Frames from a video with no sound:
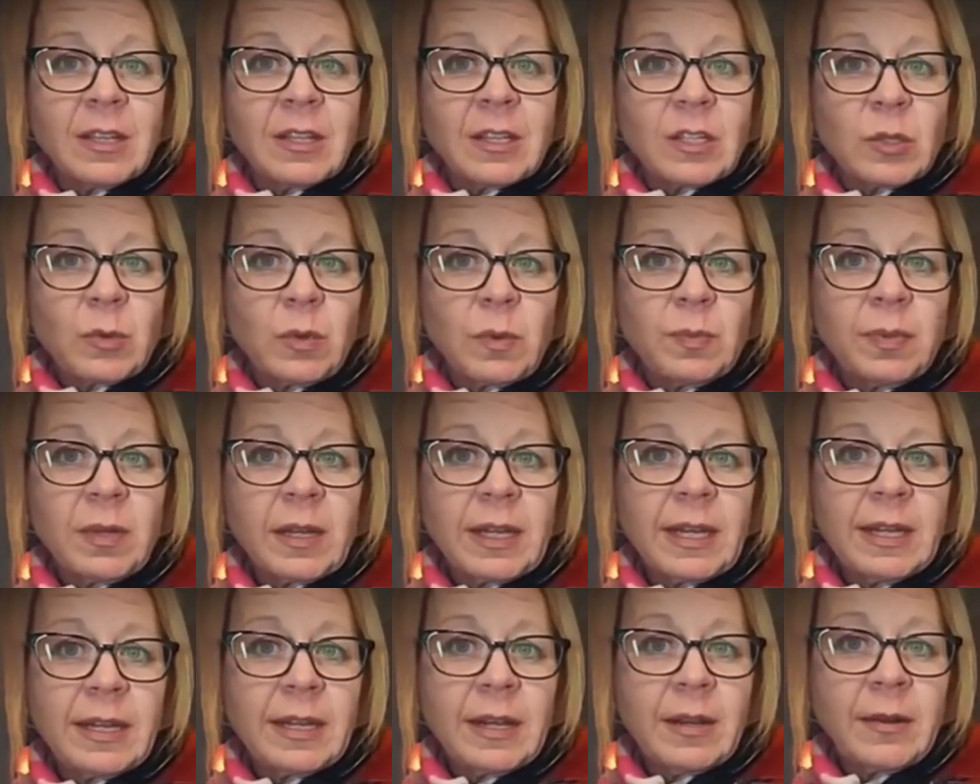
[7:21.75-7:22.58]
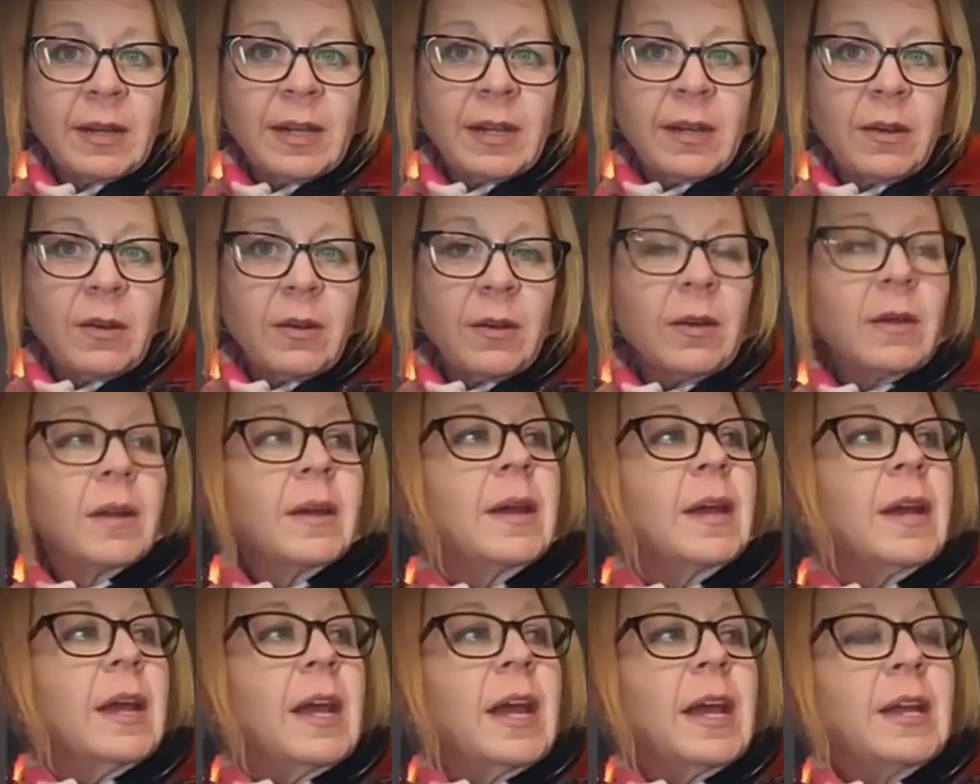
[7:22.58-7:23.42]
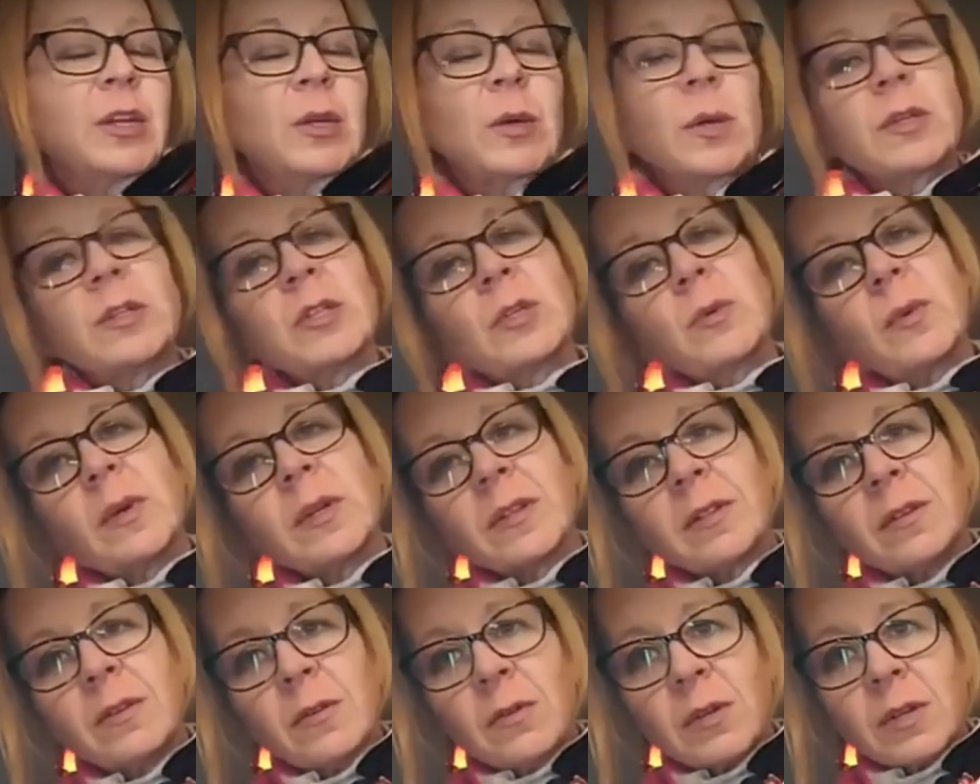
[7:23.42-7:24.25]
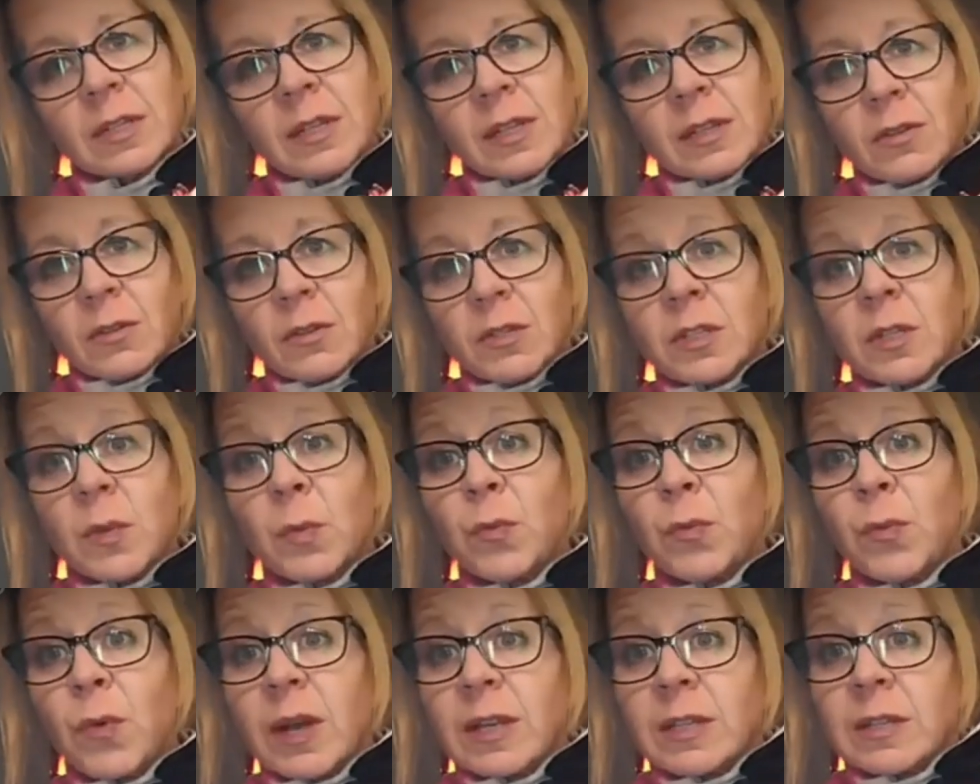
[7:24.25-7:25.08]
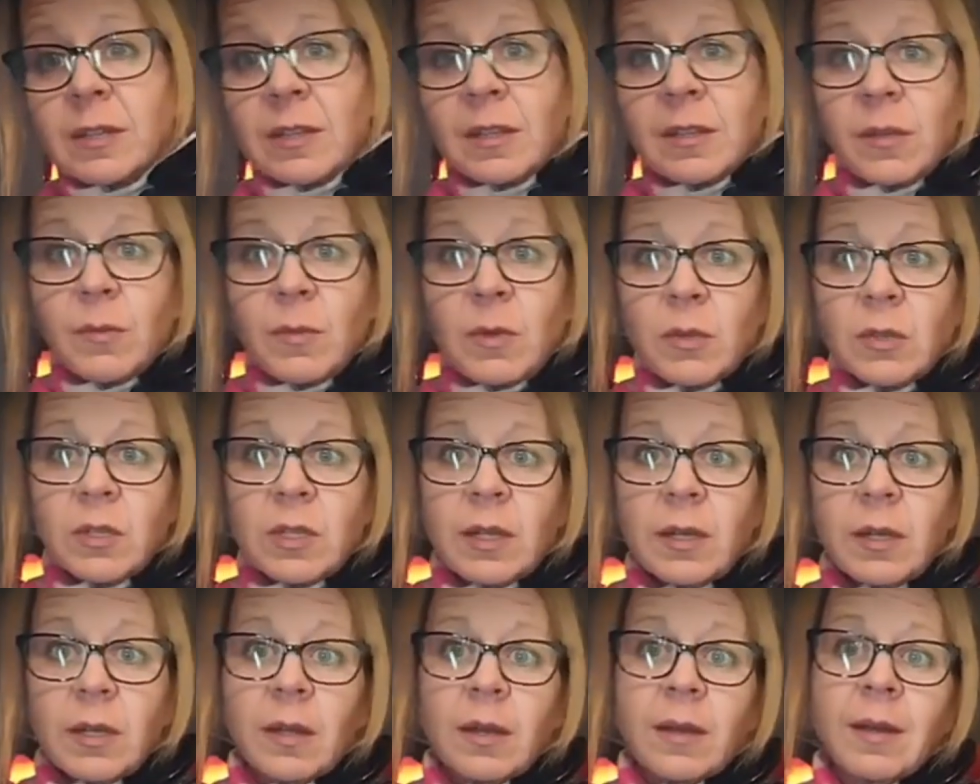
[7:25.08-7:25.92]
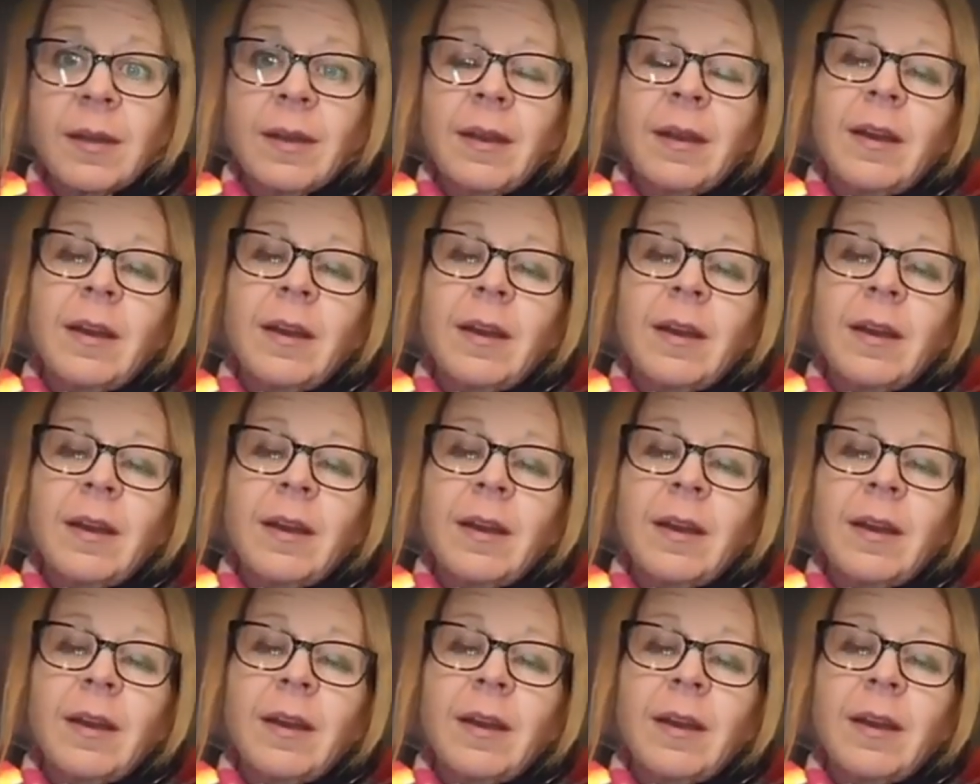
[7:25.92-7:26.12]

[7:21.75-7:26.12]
So we're plucking down here, and you also want to notice that there's some rest in the music.